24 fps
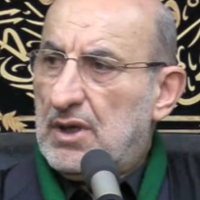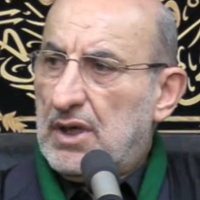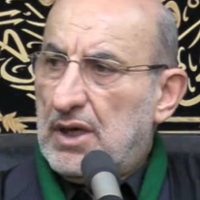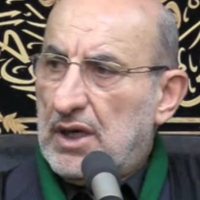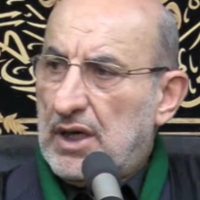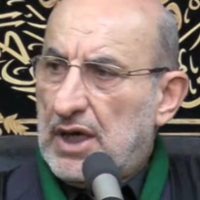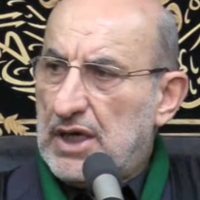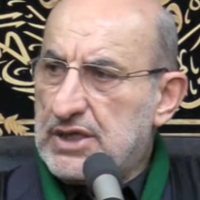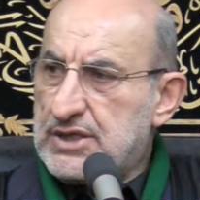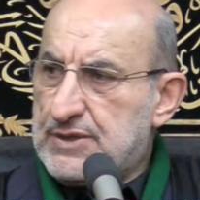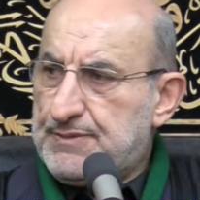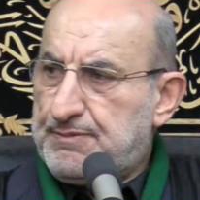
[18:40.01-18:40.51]

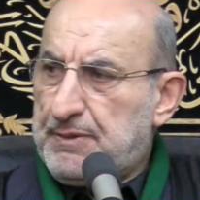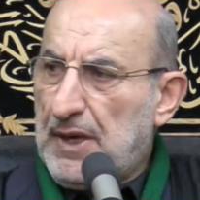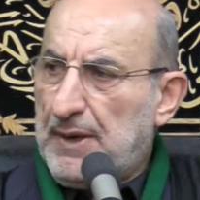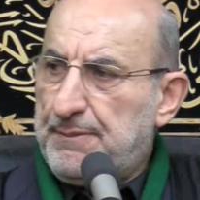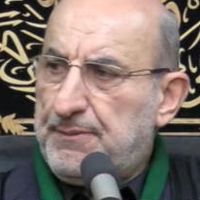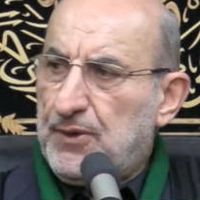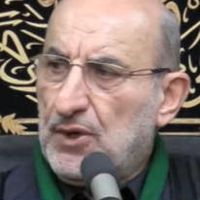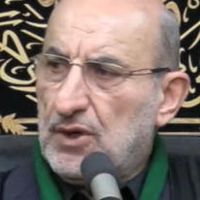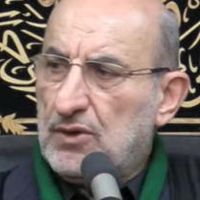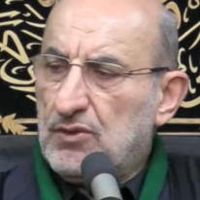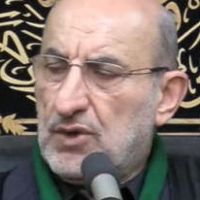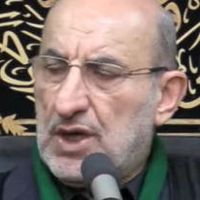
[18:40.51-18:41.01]
His
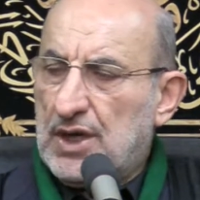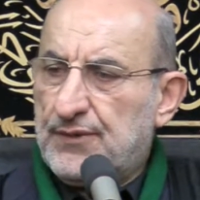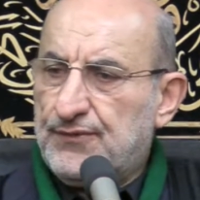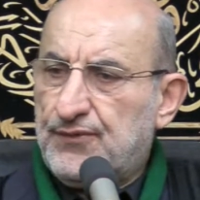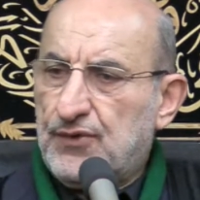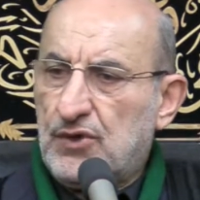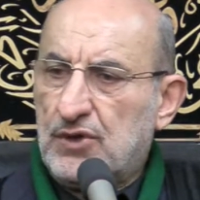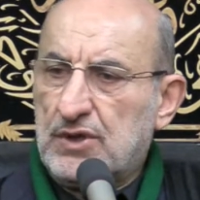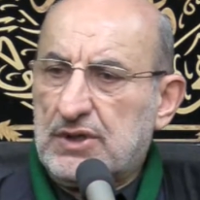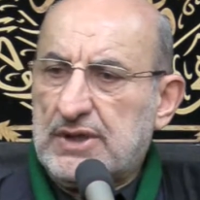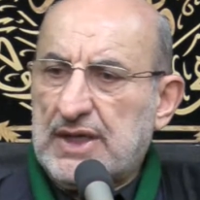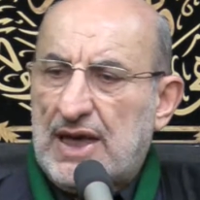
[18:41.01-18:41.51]
people were
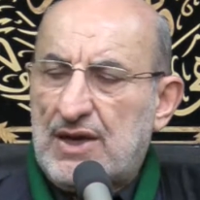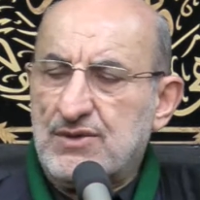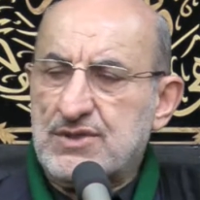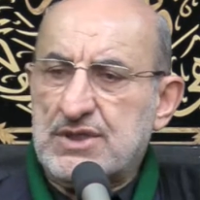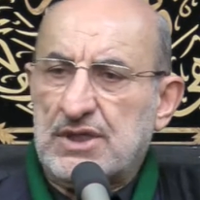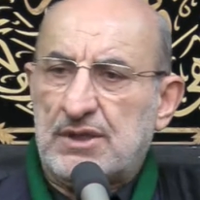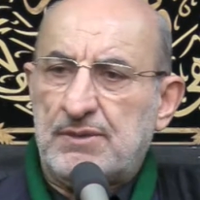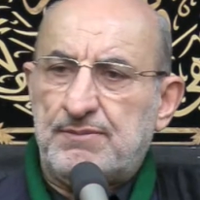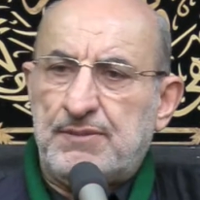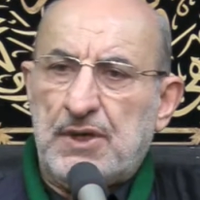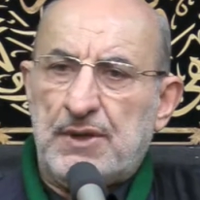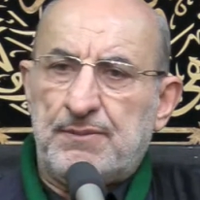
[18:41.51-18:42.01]

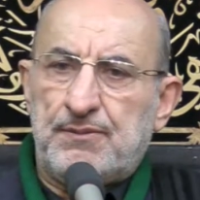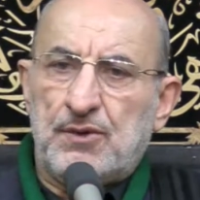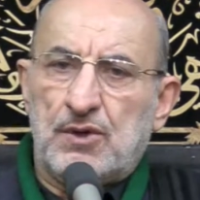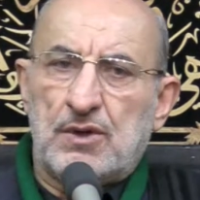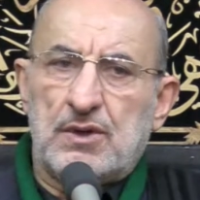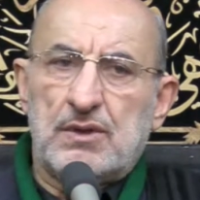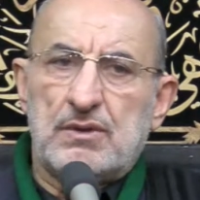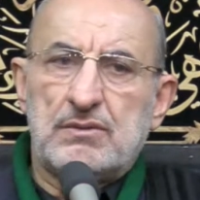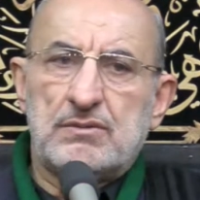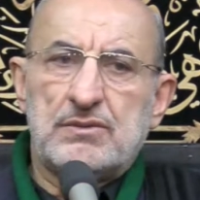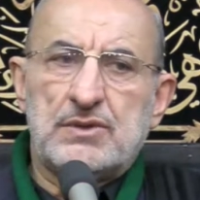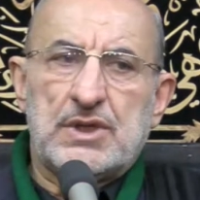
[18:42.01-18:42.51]
4,000 people.
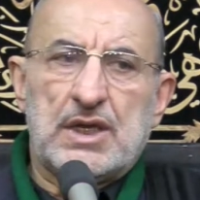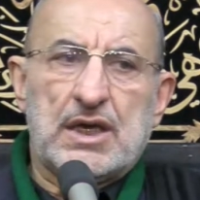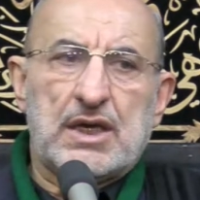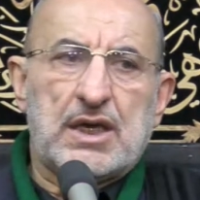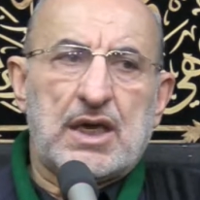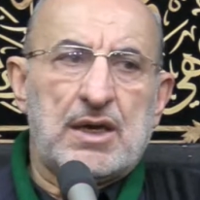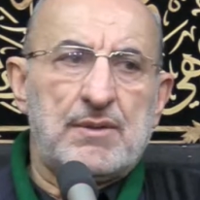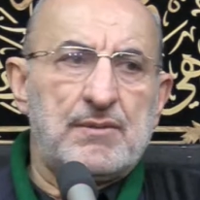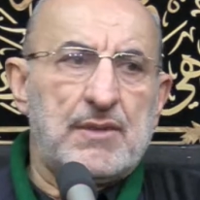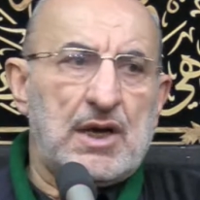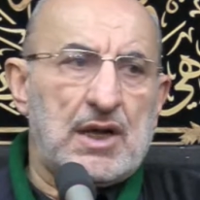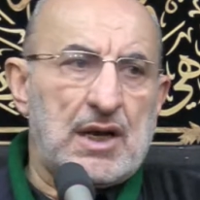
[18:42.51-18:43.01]
They
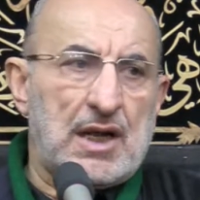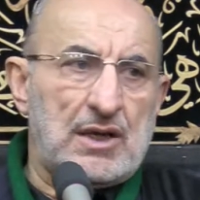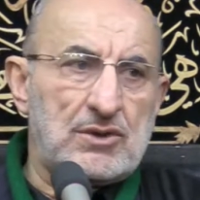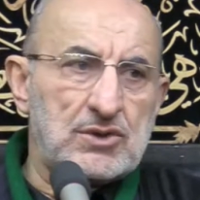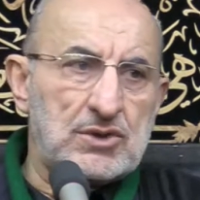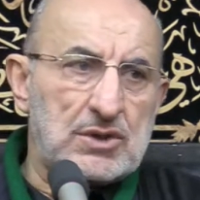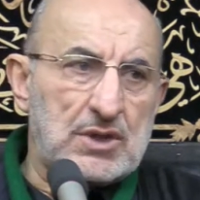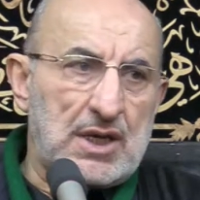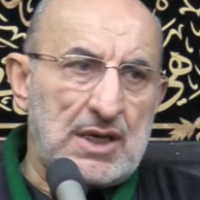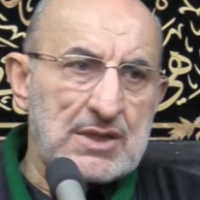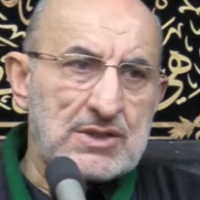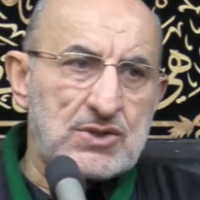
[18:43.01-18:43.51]
came
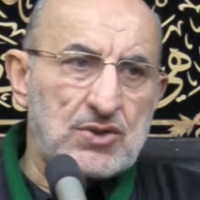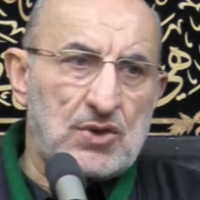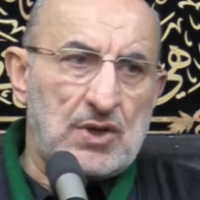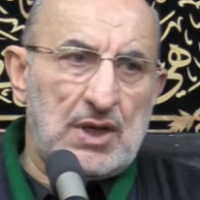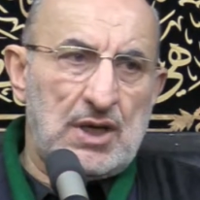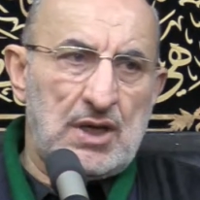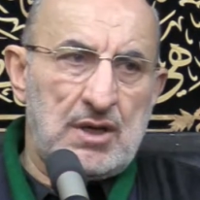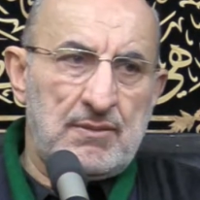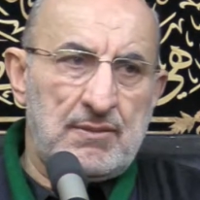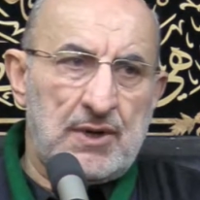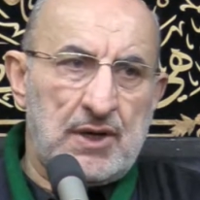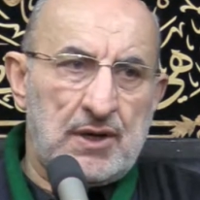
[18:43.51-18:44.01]
around Qasr
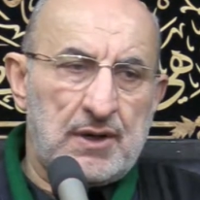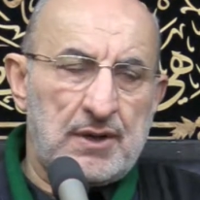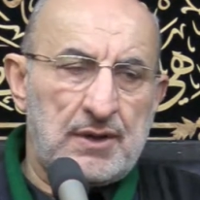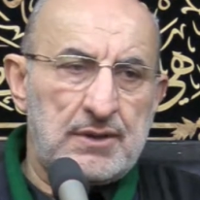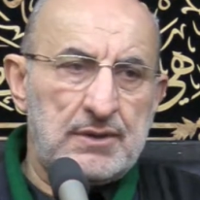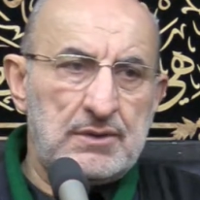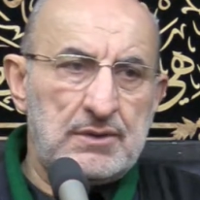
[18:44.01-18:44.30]
al-Imara.